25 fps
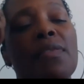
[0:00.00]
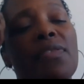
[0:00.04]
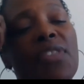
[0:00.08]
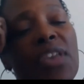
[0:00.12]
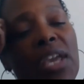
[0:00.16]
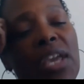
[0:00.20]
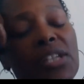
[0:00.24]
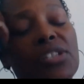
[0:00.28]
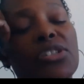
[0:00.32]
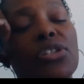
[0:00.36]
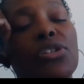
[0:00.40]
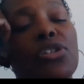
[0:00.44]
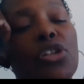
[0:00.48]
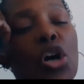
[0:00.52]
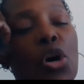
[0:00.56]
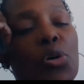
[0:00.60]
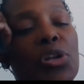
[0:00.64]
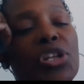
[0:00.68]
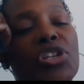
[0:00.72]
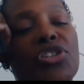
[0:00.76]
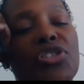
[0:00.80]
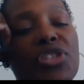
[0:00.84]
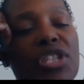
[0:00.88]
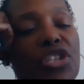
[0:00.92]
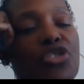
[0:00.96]
thing to note
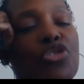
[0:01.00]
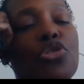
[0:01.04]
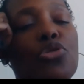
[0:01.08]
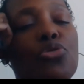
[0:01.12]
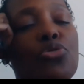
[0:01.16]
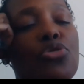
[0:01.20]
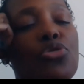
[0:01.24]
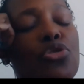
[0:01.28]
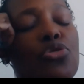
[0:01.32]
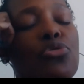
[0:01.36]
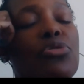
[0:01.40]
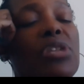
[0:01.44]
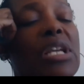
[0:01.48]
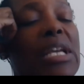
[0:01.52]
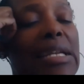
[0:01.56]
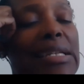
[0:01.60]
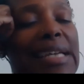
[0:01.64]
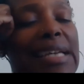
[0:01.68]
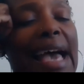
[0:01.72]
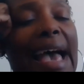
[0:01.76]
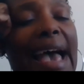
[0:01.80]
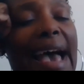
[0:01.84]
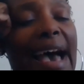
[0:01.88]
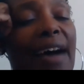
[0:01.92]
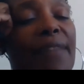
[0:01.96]
is that you do need to
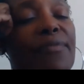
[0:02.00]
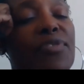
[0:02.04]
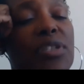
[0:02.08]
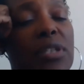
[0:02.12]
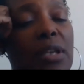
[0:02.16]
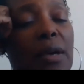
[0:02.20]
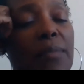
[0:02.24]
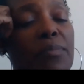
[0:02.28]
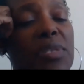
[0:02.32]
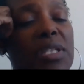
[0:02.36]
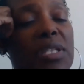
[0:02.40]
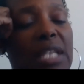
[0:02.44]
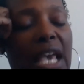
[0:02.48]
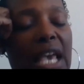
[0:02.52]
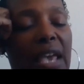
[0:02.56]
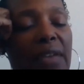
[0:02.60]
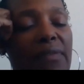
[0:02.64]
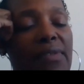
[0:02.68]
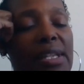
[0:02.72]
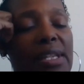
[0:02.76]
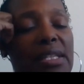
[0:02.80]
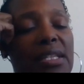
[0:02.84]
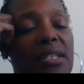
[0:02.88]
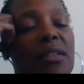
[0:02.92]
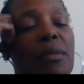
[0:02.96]
have some
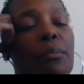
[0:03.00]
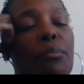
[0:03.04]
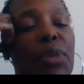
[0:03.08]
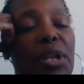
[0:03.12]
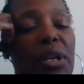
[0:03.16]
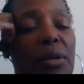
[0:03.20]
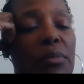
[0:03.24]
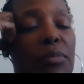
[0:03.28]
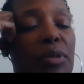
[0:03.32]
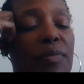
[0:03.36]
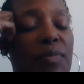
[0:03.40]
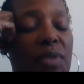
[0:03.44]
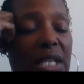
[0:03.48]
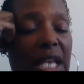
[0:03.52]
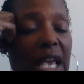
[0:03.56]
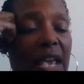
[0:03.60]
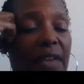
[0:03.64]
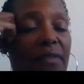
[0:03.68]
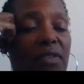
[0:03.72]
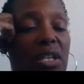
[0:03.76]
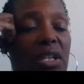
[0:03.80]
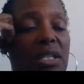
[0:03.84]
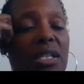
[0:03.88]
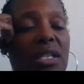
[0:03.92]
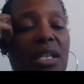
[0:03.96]
savings, and the minimum
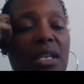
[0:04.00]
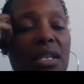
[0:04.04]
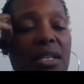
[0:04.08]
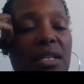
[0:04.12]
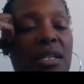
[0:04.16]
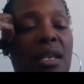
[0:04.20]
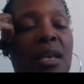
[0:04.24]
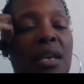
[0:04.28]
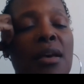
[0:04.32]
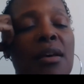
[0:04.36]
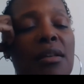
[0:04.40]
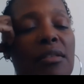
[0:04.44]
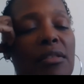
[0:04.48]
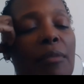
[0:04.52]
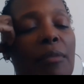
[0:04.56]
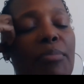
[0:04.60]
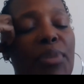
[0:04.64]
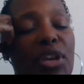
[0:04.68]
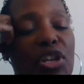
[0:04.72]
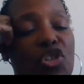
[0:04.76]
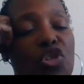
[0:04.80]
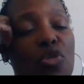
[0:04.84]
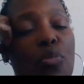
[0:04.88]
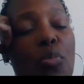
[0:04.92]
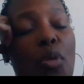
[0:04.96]
savings is, the
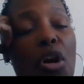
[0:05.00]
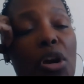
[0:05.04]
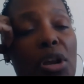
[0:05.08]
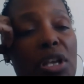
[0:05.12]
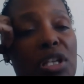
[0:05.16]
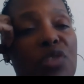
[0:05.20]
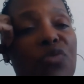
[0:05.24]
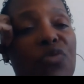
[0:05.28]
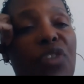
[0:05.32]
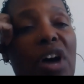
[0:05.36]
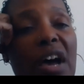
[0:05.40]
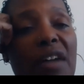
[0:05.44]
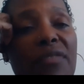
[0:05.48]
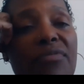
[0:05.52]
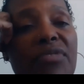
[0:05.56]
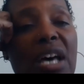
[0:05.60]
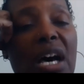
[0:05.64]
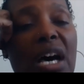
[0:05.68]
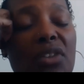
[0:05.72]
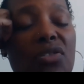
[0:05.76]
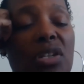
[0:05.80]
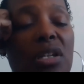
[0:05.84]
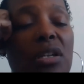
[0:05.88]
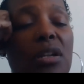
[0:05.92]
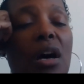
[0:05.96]
benchmark is
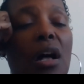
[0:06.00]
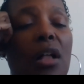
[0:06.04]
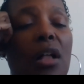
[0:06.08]
$5,000.